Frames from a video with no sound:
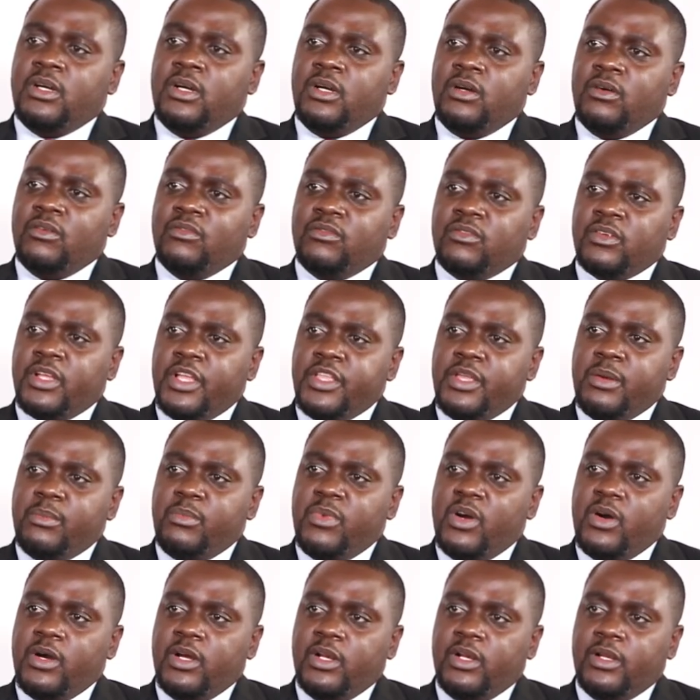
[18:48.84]
of Kenyan
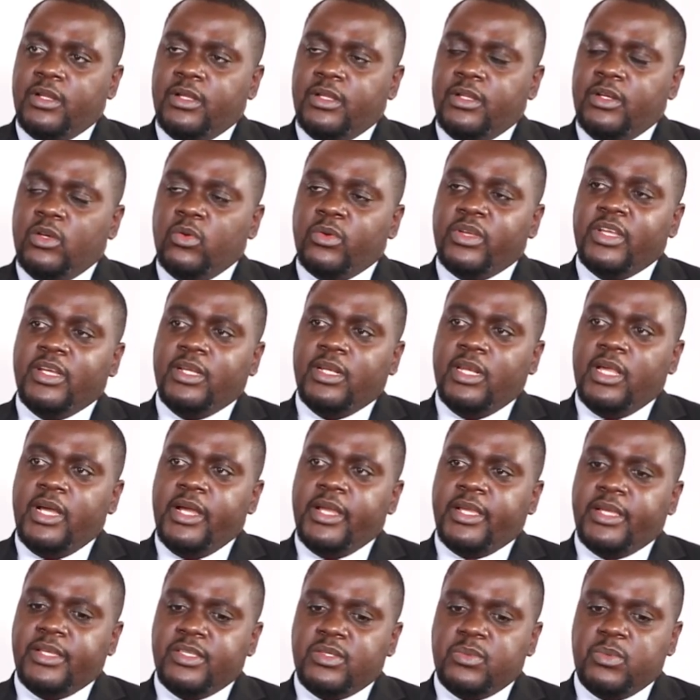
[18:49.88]
Power looking
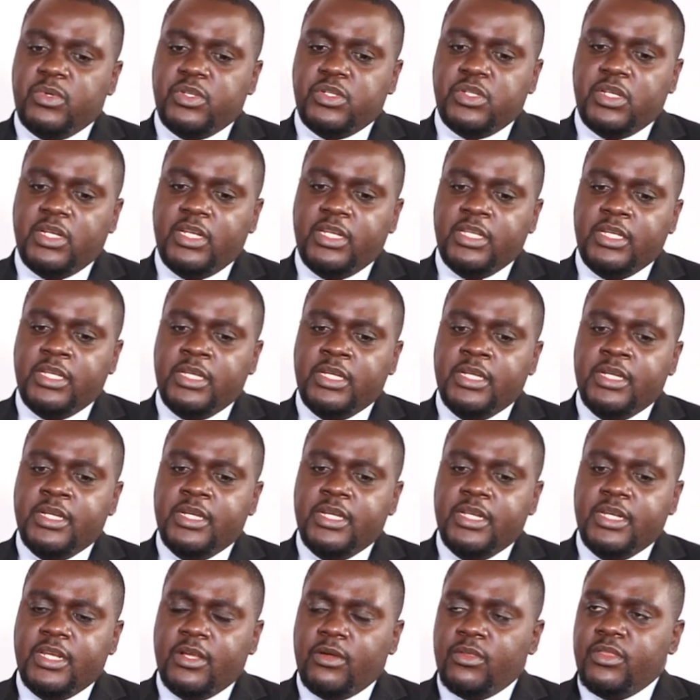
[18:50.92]
like, especially
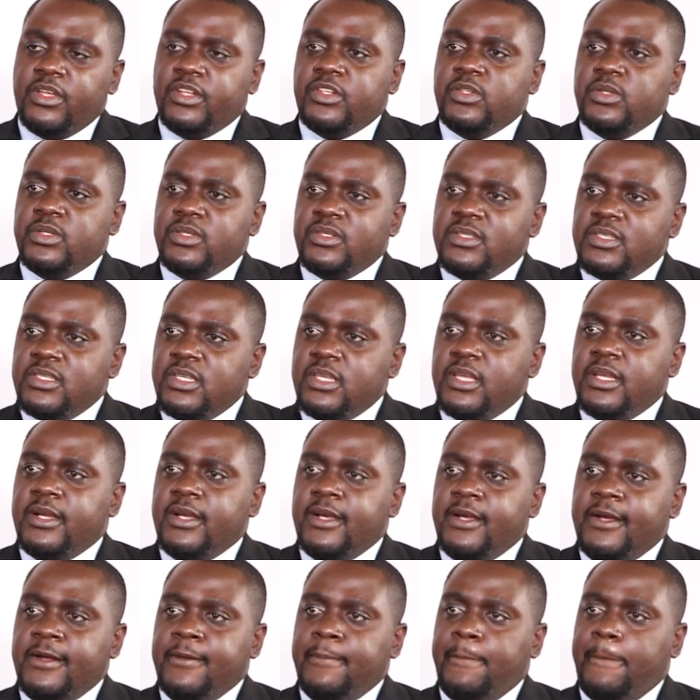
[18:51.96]
now that you're seeing
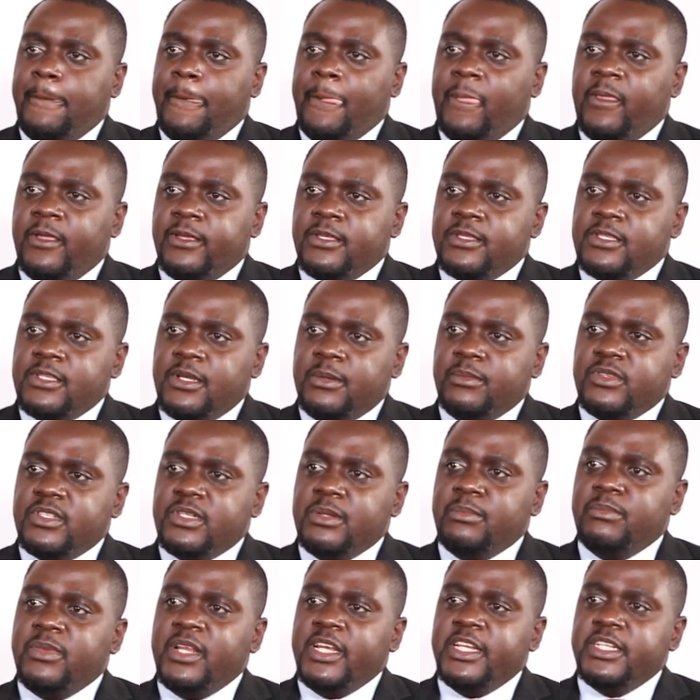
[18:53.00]
some
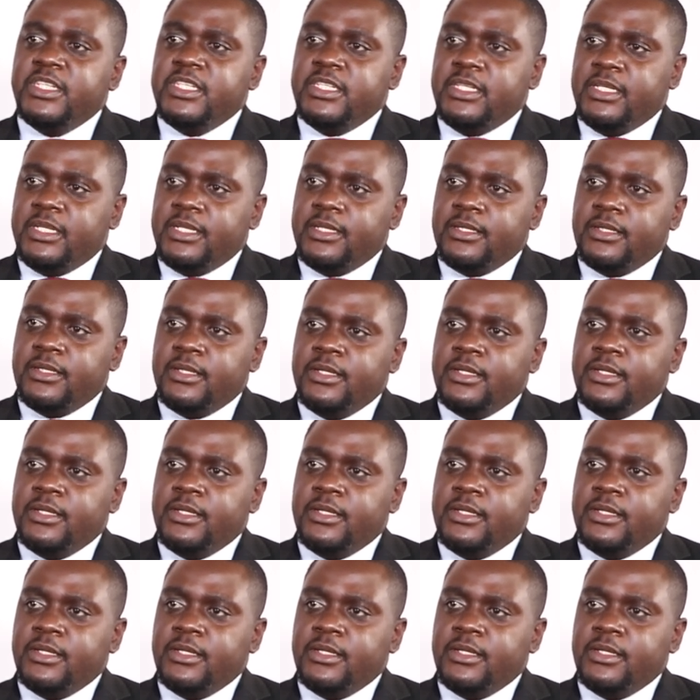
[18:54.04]
stability,